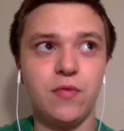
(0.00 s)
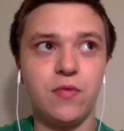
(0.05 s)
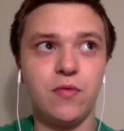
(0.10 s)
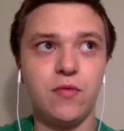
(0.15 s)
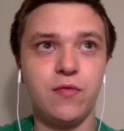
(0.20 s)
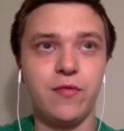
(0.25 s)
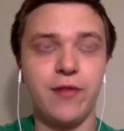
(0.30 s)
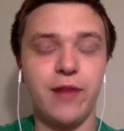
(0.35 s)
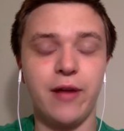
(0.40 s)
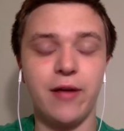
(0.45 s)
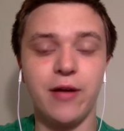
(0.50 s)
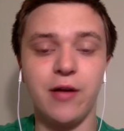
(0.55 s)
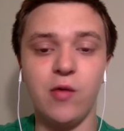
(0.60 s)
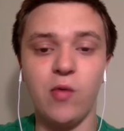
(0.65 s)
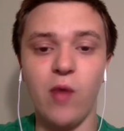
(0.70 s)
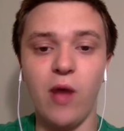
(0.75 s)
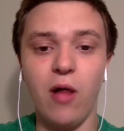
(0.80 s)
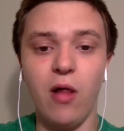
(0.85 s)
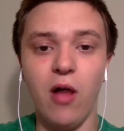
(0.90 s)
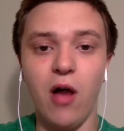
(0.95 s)
very
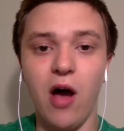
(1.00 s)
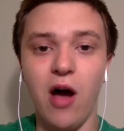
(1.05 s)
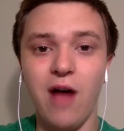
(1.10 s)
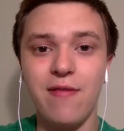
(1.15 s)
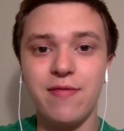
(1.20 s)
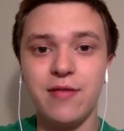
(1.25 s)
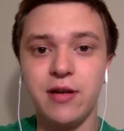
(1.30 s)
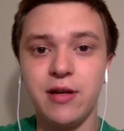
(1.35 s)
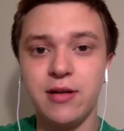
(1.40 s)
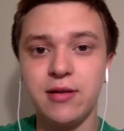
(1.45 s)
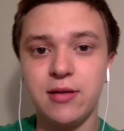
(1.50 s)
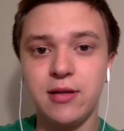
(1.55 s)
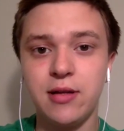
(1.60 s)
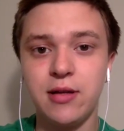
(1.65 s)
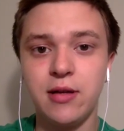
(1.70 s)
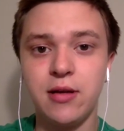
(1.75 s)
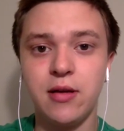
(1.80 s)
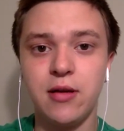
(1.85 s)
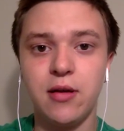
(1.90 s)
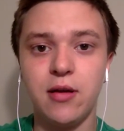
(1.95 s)
well off in
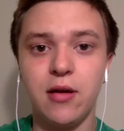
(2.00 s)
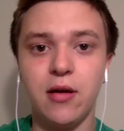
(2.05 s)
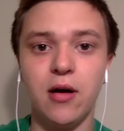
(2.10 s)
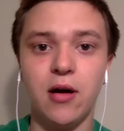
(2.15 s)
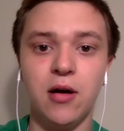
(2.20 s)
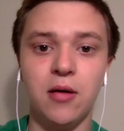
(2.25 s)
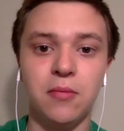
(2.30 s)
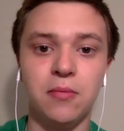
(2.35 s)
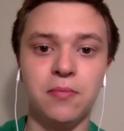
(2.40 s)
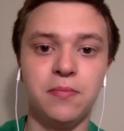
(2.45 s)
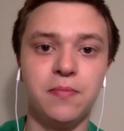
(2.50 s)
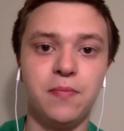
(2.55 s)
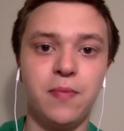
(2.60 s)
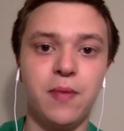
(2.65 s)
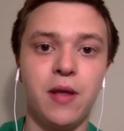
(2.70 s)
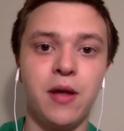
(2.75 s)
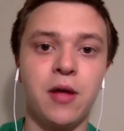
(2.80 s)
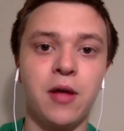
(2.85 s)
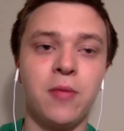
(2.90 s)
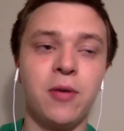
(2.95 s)
Italy. Income
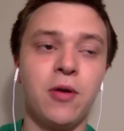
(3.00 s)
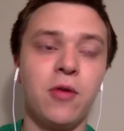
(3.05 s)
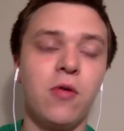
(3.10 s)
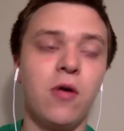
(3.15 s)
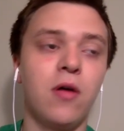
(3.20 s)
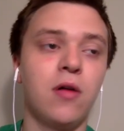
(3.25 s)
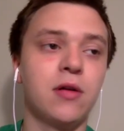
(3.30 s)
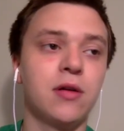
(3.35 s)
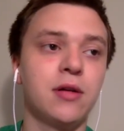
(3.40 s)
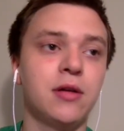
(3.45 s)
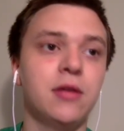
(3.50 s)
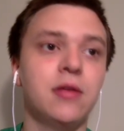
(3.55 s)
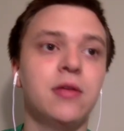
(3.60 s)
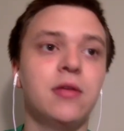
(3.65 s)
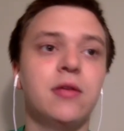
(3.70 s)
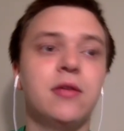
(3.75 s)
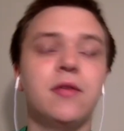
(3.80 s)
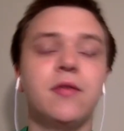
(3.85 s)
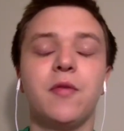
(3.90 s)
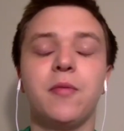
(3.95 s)
inequality,
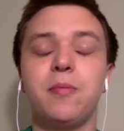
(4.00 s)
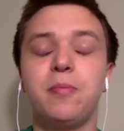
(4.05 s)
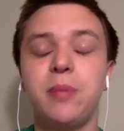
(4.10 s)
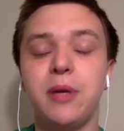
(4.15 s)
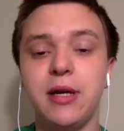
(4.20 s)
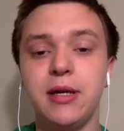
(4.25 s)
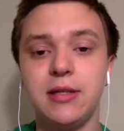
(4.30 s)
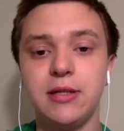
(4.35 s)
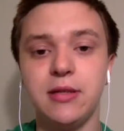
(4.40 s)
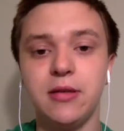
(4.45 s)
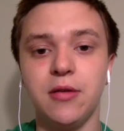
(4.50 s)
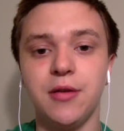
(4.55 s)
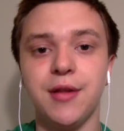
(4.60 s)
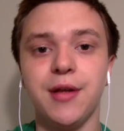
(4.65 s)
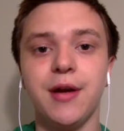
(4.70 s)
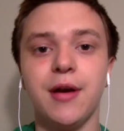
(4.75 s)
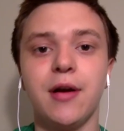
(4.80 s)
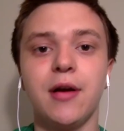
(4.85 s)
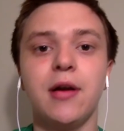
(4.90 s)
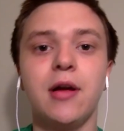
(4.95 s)
big deal
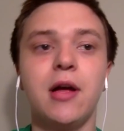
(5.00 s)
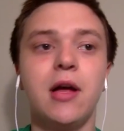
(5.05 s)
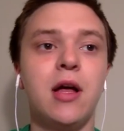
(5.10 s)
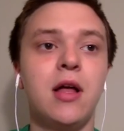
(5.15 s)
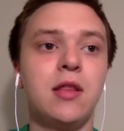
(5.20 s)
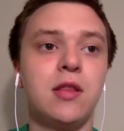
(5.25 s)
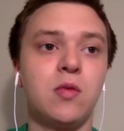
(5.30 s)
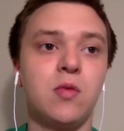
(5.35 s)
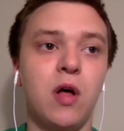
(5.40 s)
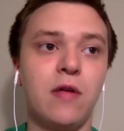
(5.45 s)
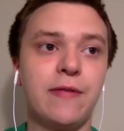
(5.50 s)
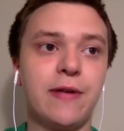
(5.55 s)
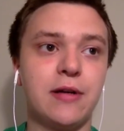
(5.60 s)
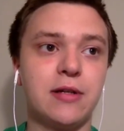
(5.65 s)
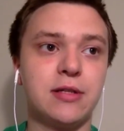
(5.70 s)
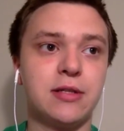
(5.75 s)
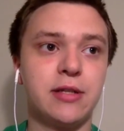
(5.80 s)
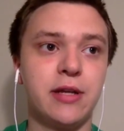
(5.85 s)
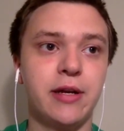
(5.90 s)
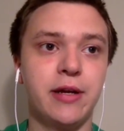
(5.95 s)
there. The
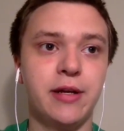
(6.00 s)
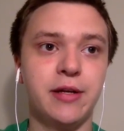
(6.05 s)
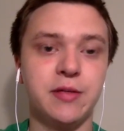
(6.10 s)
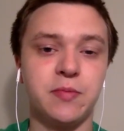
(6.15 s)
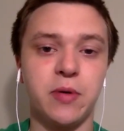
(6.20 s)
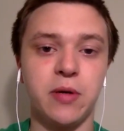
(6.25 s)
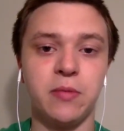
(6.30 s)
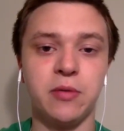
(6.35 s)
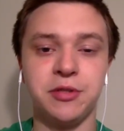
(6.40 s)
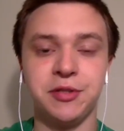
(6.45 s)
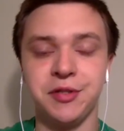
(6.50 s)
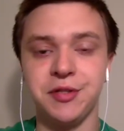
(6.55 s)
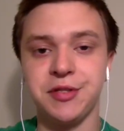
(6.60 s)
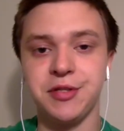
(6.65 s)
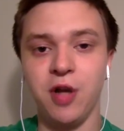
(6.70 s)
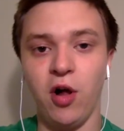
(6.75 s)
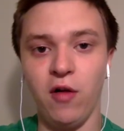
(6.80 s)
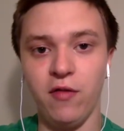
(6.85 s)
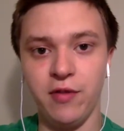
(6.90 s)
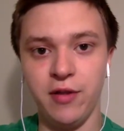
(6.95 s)
welfare state is pretty much
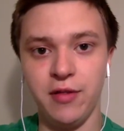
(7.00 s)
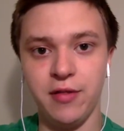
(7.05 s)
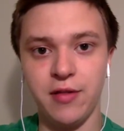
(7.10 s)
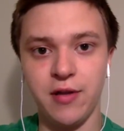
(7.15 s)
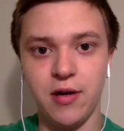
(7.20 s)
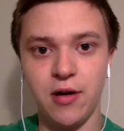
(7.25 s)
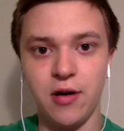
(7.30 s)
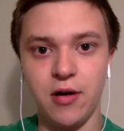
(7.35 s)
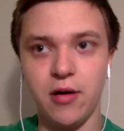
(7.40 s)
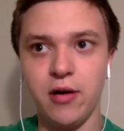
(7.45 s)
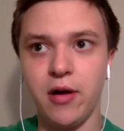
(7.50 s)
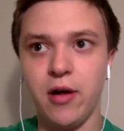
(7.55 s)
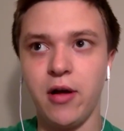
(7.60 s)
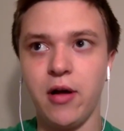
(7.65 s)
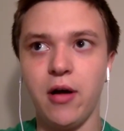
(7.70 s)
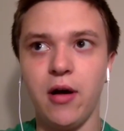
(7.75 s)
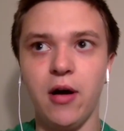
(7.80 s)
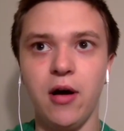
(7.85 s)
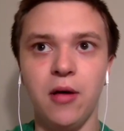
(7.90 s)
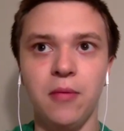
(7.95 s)
insolvent there.
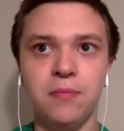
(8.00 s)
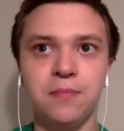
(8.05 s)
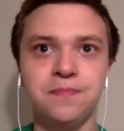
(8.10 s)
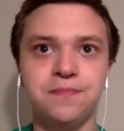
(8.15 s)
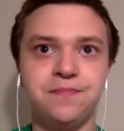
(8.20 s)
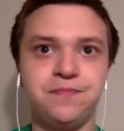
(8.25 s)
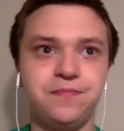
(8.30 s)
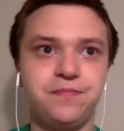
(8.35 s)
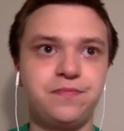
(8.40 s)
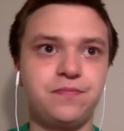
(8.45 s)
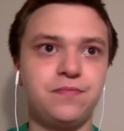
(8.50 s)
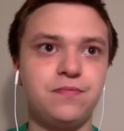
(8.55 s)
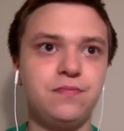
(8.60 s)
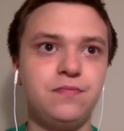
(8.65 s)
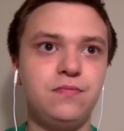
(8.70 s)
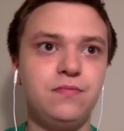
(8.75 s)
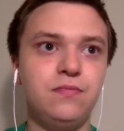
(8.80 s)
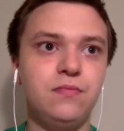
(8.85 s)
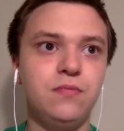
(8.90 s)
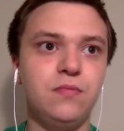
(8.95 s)

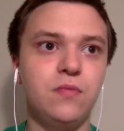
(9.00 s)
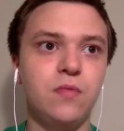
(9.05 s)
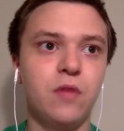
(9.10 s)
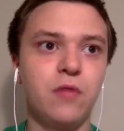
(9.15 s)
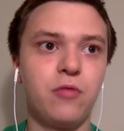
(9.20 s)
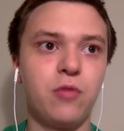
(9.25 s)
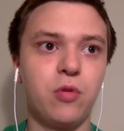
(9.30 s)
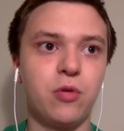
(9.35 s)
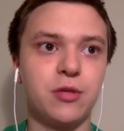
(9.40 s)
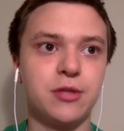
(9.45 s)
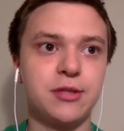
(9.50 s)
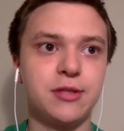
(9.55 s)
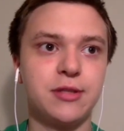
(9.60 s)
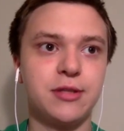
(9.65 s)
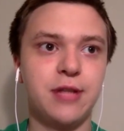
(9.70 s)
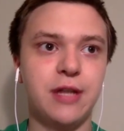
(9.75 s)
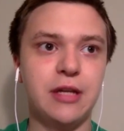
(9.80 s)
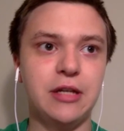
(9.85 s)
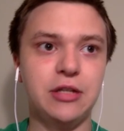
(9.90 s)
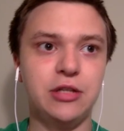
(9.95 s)
Of course,
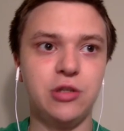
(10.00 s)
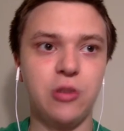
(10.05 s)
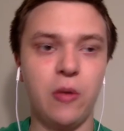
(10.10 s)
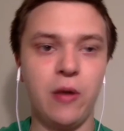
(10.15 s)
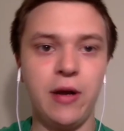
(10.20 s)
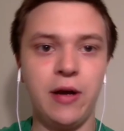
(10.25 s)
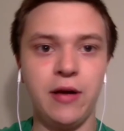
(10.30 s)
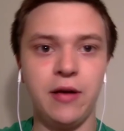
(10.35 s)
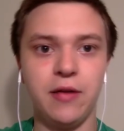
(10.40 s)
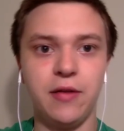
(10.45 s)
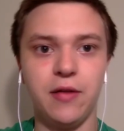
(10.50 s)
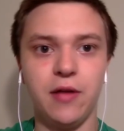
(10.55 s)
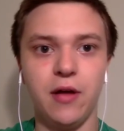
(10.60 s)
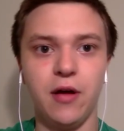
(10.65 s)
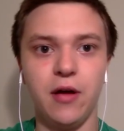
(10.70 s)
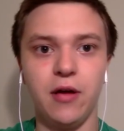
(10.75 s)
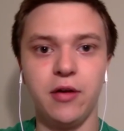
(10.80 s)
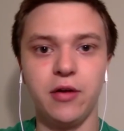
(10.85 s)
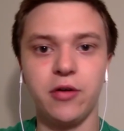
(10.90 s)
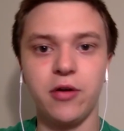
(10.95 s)
they joined
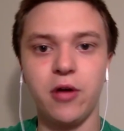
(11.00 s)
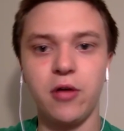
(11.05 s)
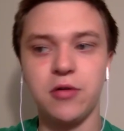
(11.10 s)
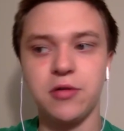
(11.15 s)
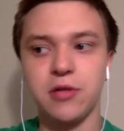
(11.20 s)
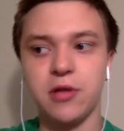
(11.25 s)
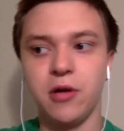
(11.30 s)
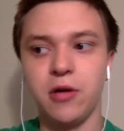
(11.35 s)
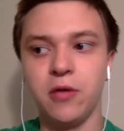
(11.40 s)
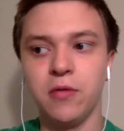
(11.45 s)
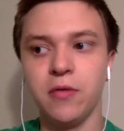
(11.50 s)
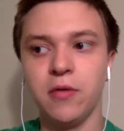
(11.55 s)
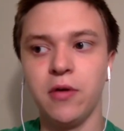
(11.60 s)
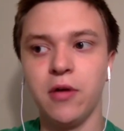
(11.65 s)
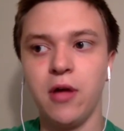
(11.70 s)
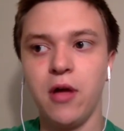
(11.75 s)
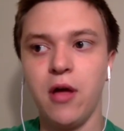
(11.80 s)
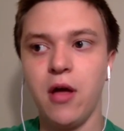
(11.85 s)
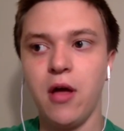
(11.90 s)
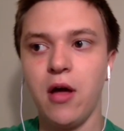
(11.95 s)
the Eurozone
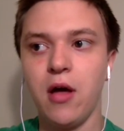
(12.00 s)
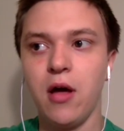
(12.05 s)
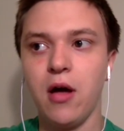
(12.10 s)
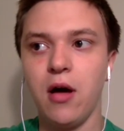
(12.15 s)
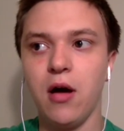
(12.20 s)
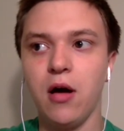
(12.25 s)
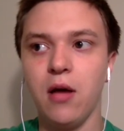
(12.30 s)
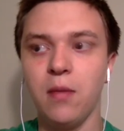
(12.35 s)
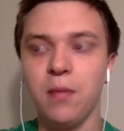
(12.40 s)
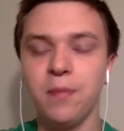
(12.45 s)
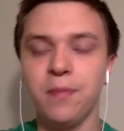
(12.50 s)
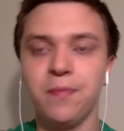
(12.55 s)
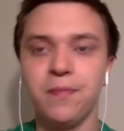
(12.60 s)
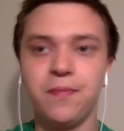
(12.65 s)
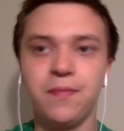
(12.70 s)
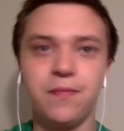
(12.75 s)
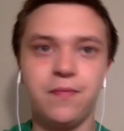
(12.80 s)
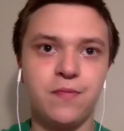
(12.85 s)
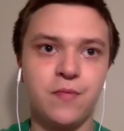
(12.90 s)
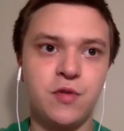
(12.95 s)

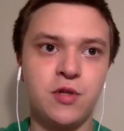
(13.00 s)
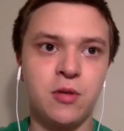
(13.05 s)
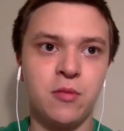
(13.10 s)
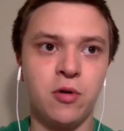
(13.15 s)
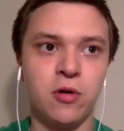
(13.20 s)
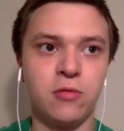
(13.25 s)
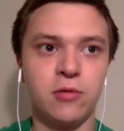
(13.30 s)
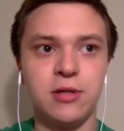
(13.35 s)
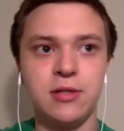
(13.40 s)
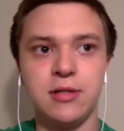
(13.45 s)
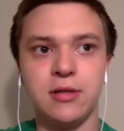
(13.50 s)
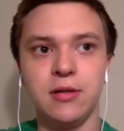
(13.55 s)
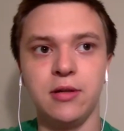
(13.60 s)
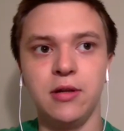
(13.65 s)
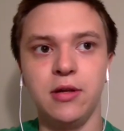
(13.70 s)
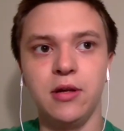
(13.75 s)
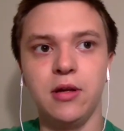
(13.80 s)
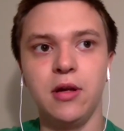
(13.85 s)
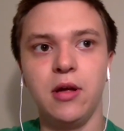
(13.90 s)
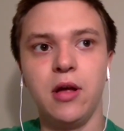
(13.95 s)
somewhat
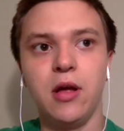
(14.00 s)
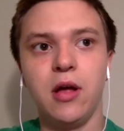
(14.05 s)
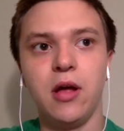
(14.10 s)
recently,